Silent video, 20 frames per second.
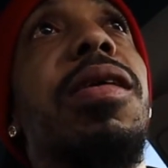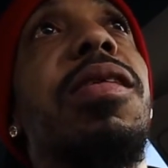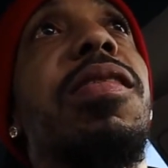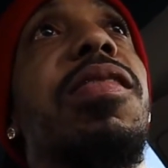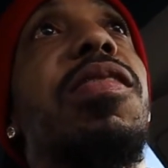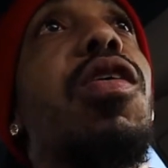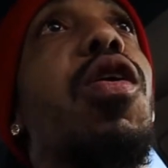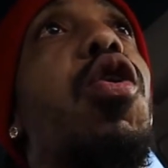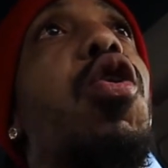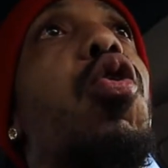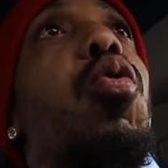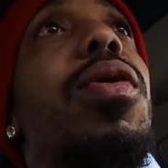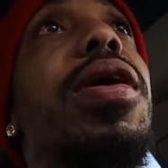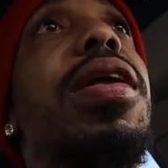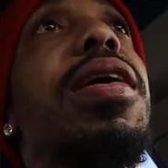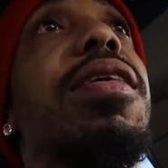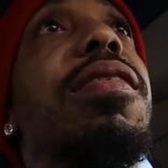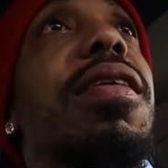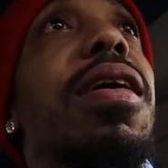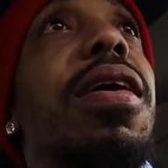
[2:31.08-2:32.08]
stole one
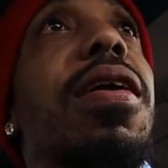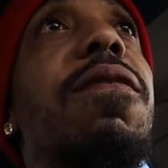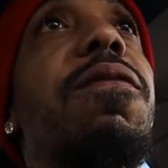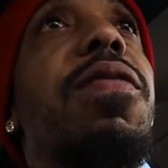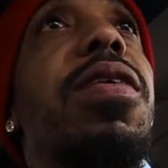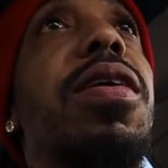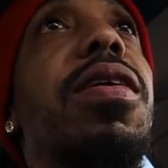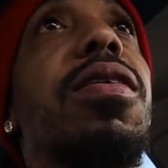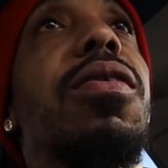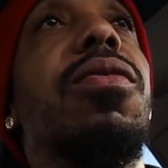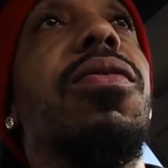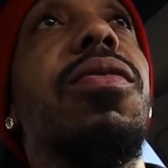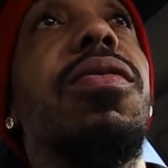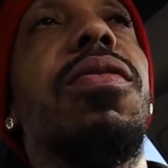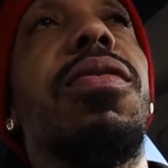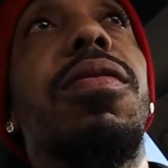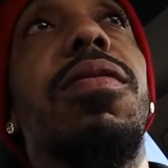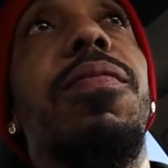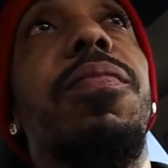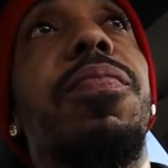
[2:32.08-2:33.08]
of his other
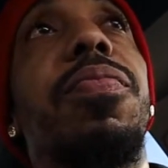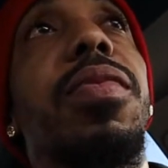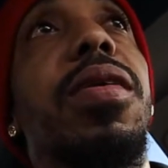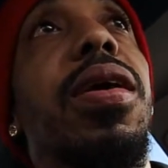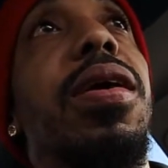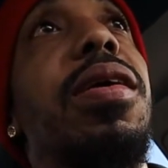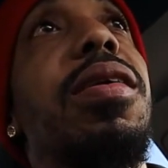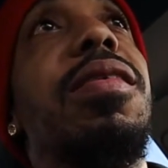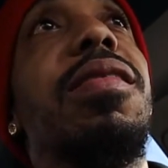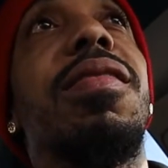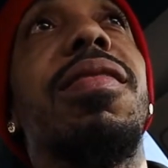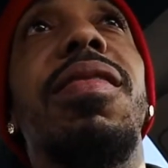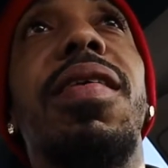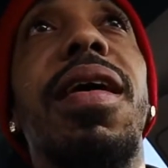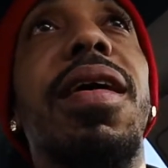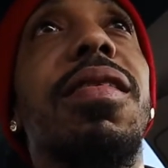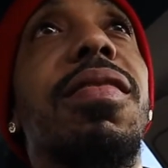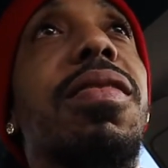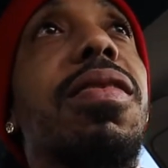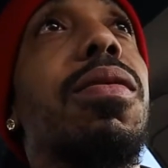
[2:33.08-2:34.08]
vehicles? He just
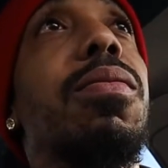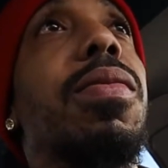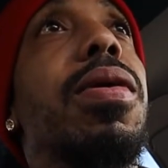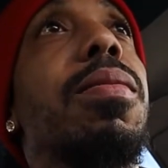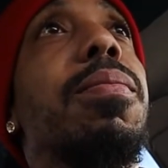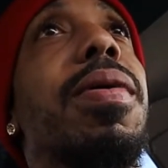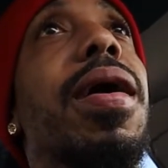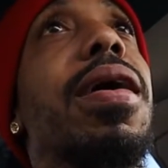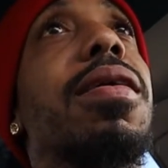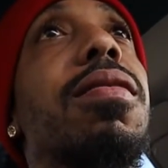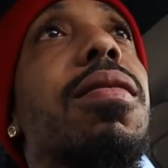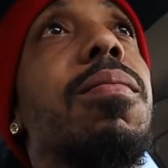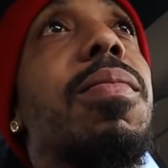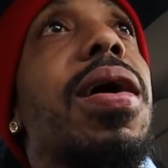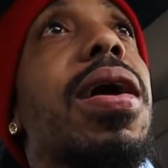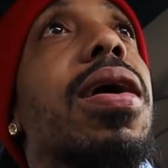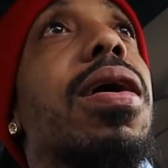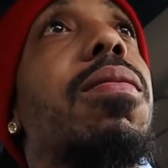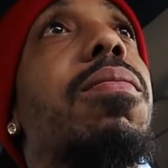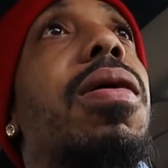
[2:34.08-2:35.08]
texted me back to
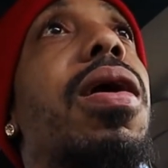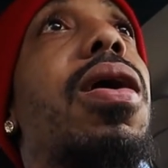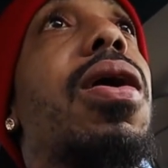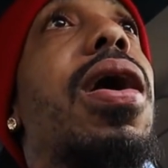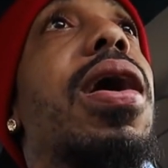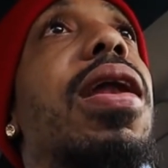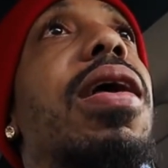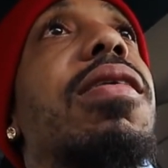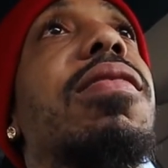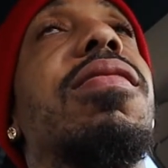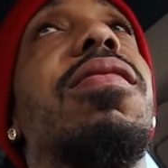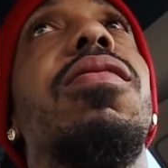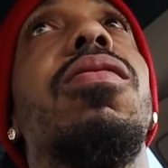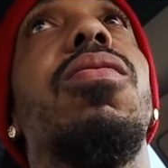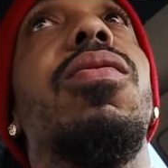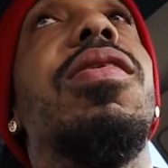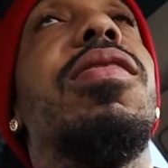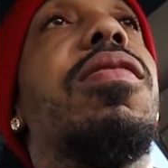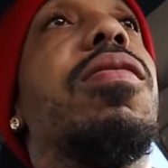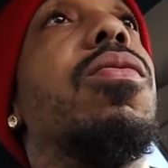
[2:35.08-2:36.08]
back about how that
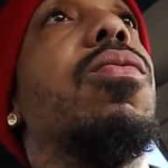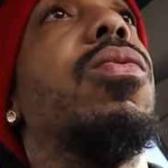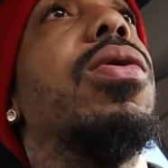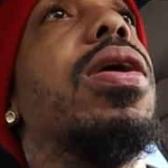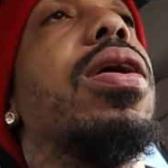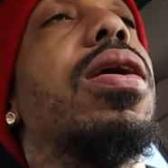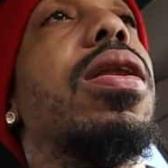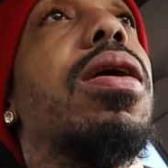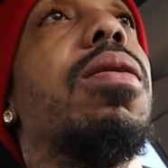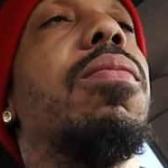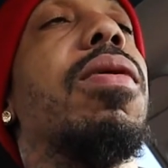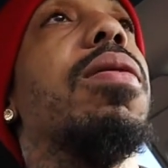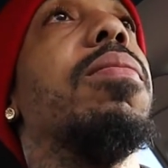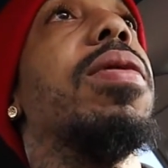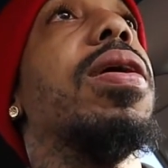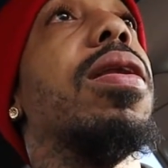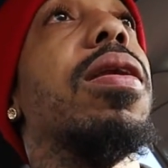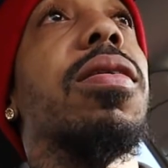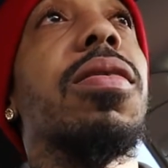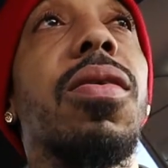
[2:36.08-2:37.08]
situation went. And I'm like,
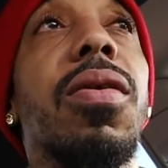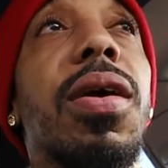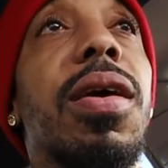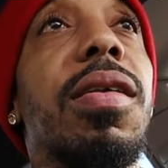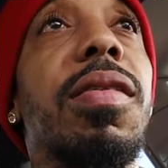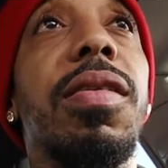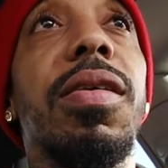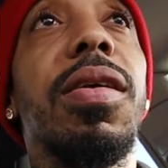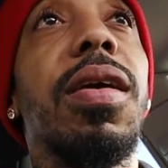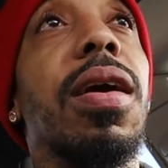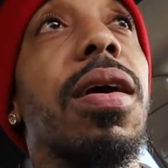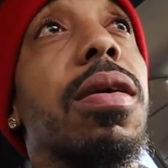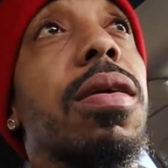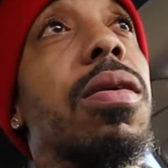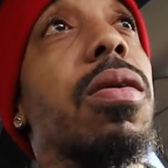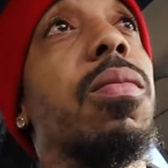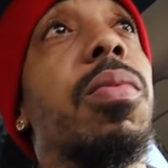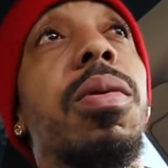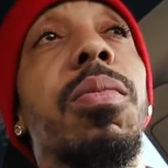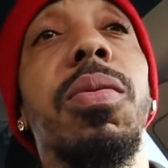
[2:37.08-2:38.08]
man, that's crazy. Yeah, I didn't
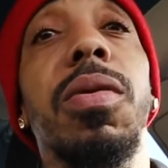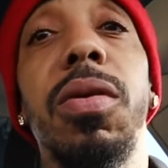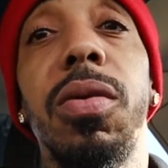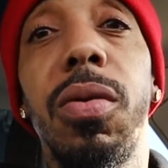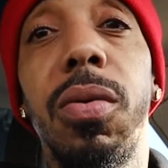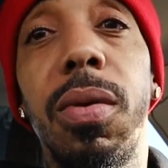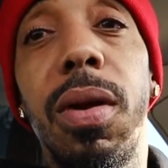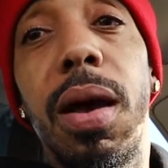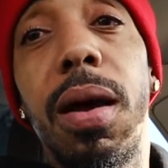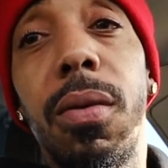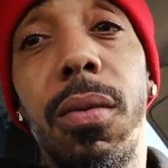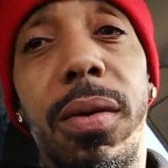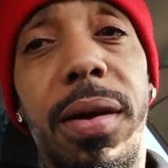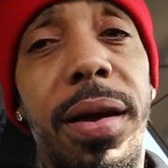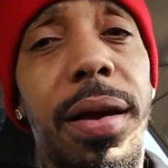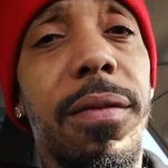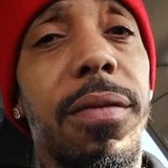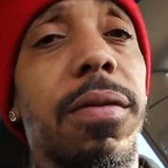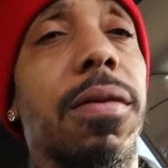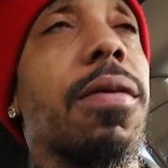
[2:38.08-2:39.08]
know people could do that,
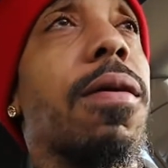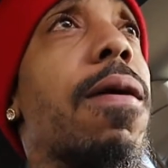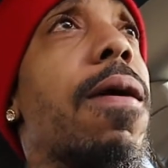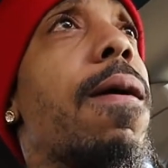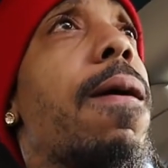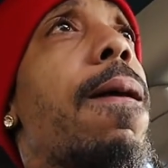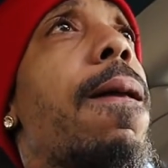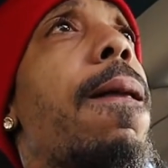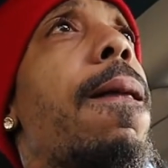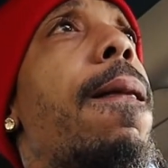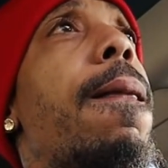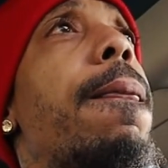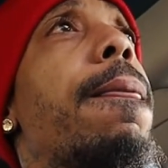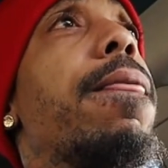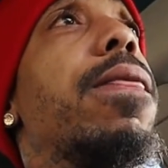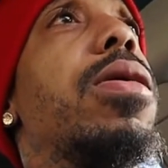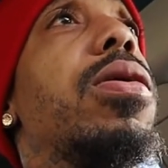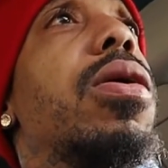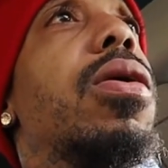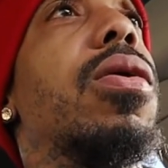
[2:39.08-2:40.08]
whatever.
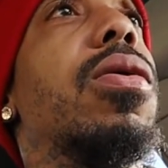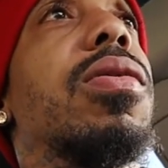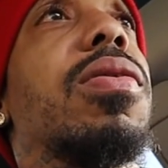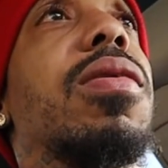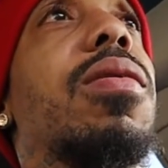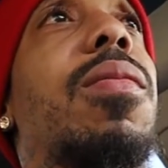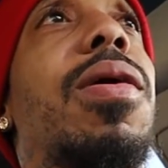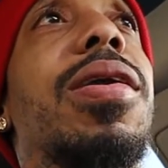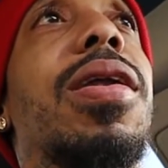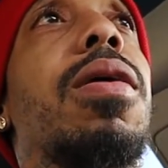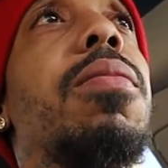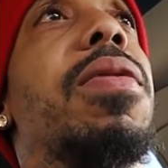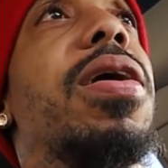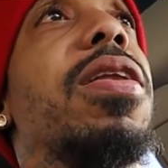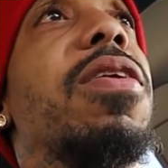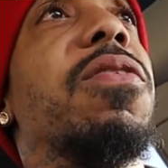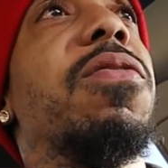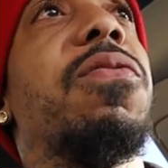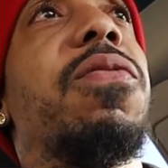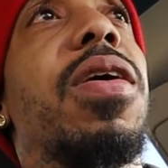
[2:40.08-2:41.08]
You know, talking about they
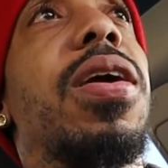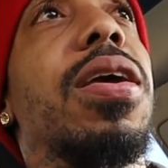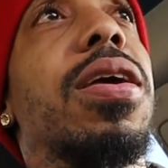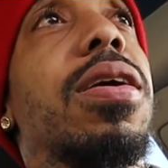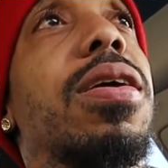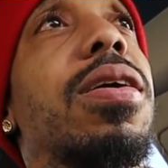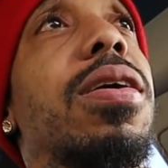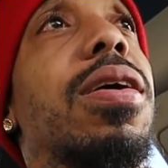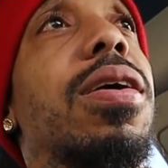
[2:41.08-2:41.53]
made a fake